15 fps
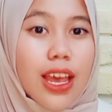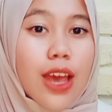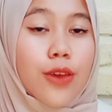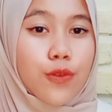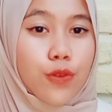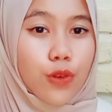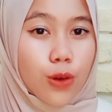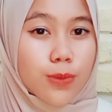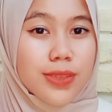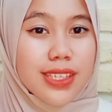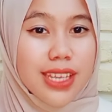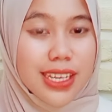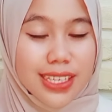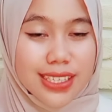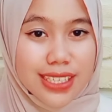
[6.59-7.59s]
I am from
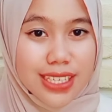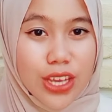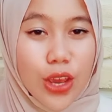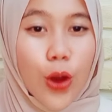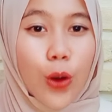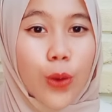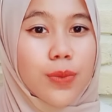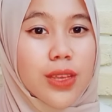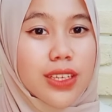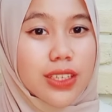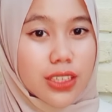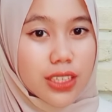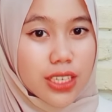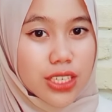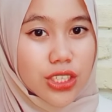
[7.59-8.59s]
2nd D of
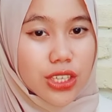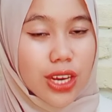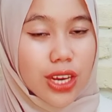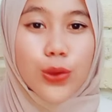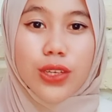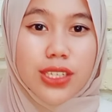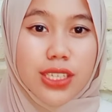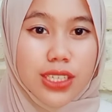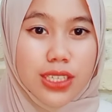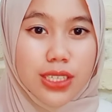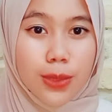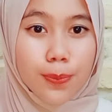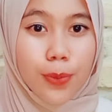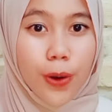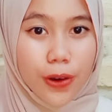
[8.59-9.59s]
English Education
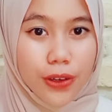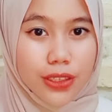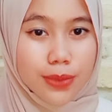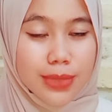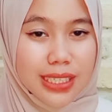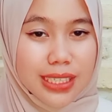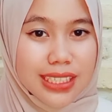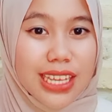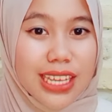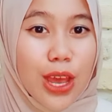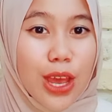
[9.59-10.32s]
Department,